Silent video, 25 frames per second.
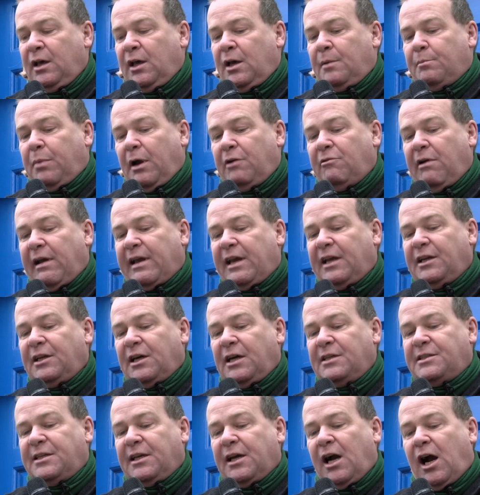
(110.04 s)
by
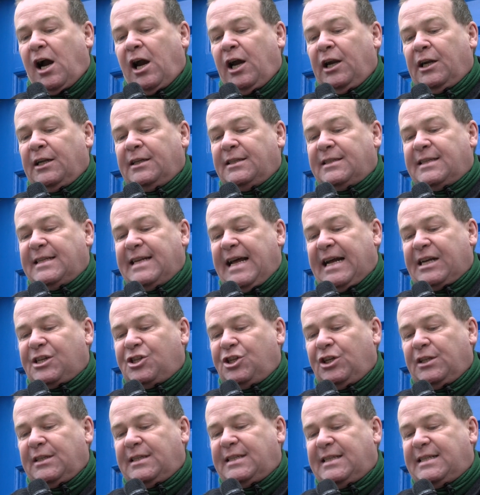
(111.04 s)
recognising Ireland's
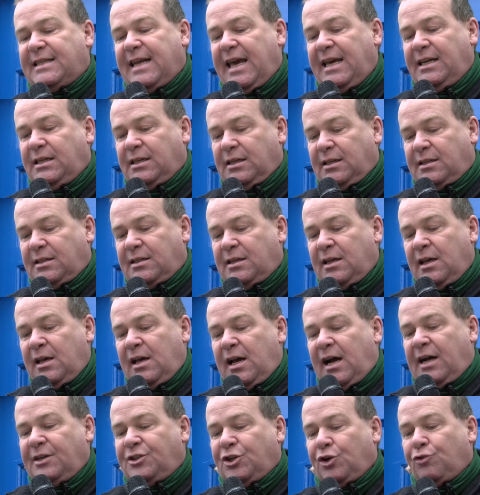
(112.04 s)
national status
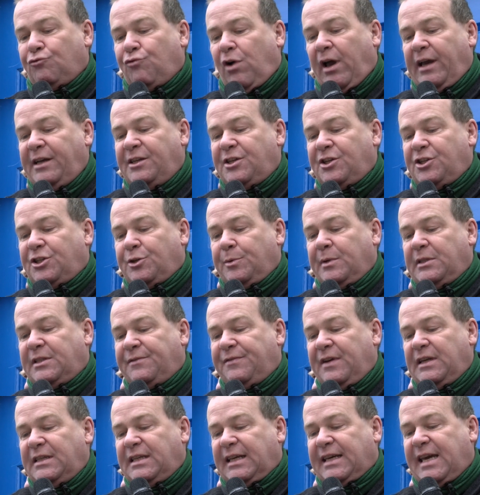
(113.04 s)
and her right to its
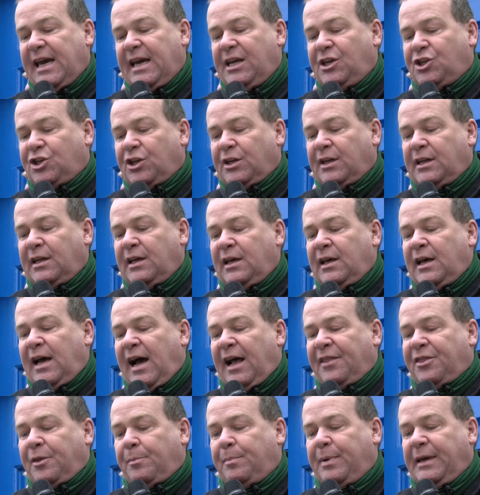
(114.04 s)
vindication
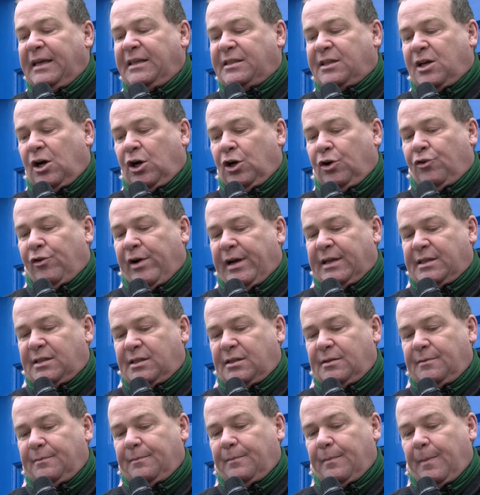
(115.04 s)
at the Peace
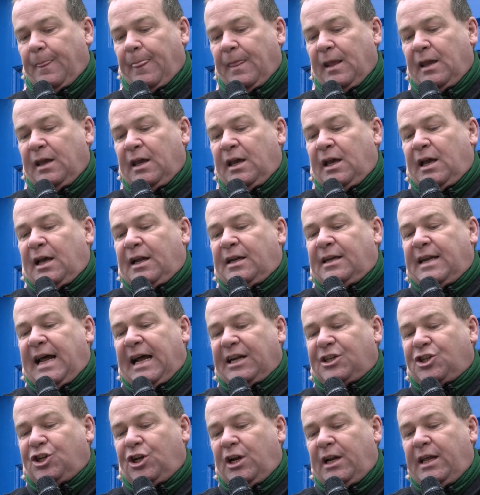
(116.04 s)
Congress.
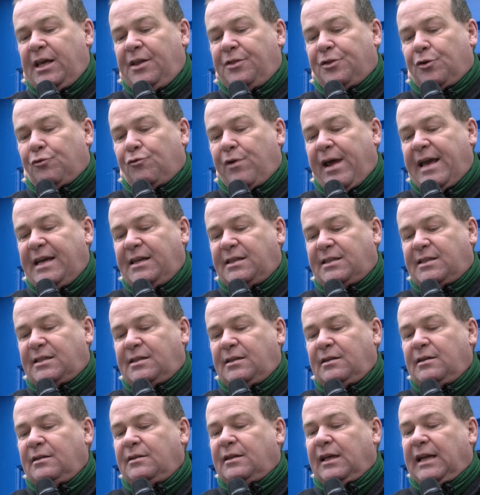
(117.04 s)
Nationally, the race,
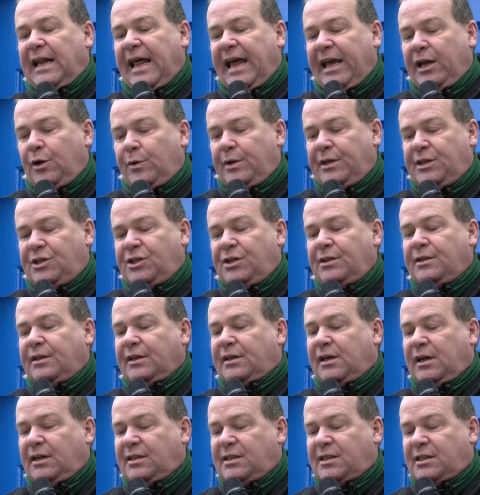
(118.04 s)
the language, the
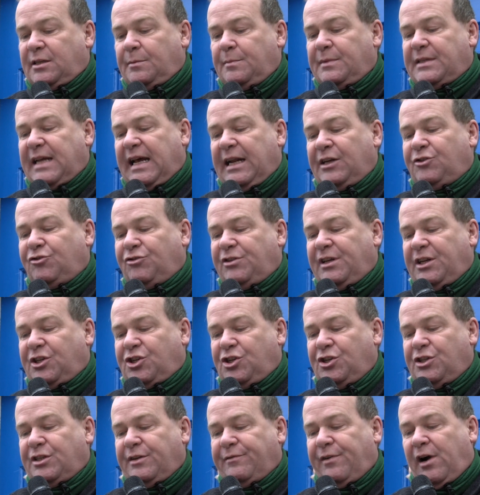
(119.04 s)
customs and
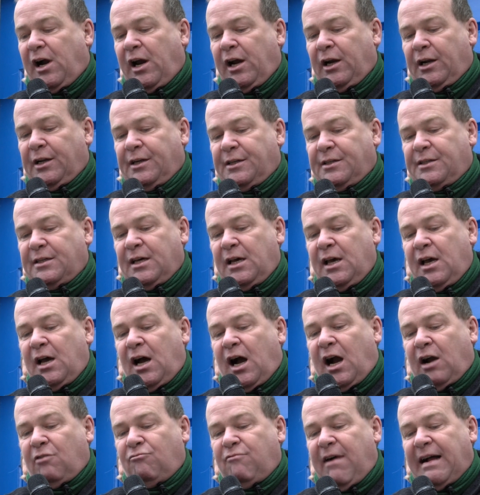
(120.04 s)
traditions of Ireland
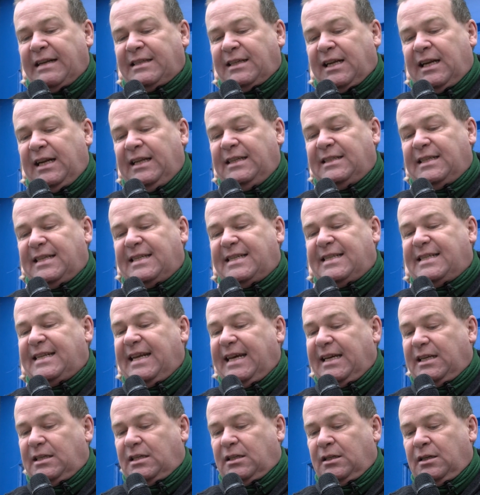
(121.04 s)
are radically
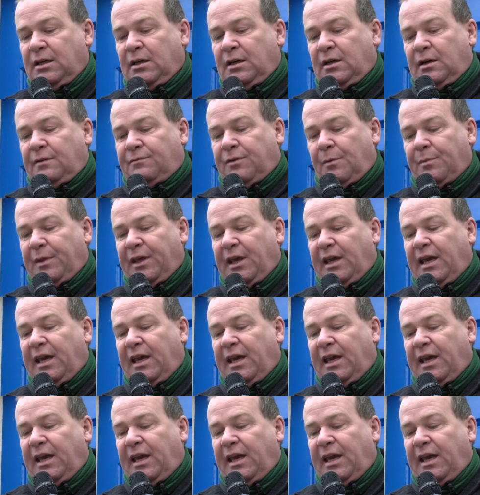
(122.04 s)
distinct from the